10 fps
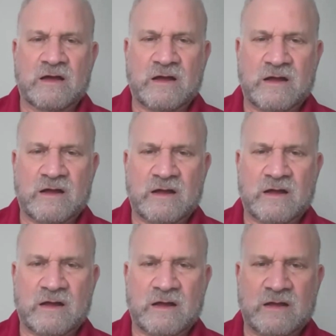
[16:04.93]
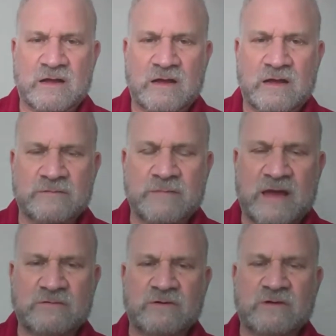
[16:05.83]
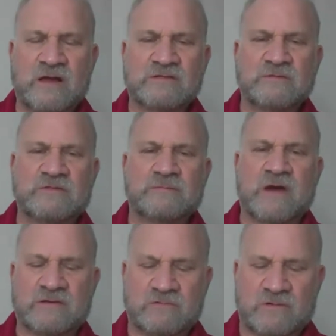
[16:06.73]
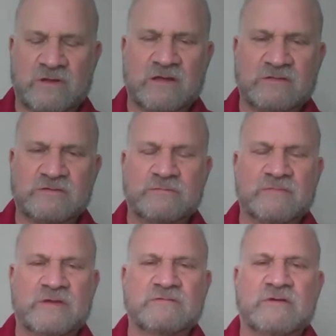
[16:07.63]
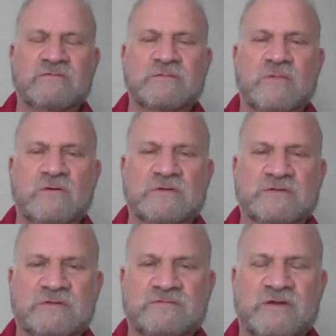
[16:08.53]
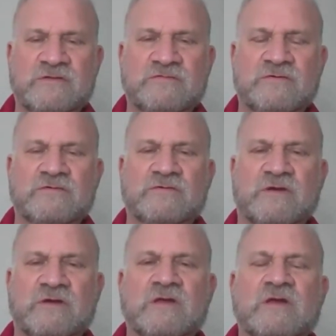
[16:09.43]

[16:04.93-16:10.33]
The macrocosm and the microcosm at every moment, and vice versa.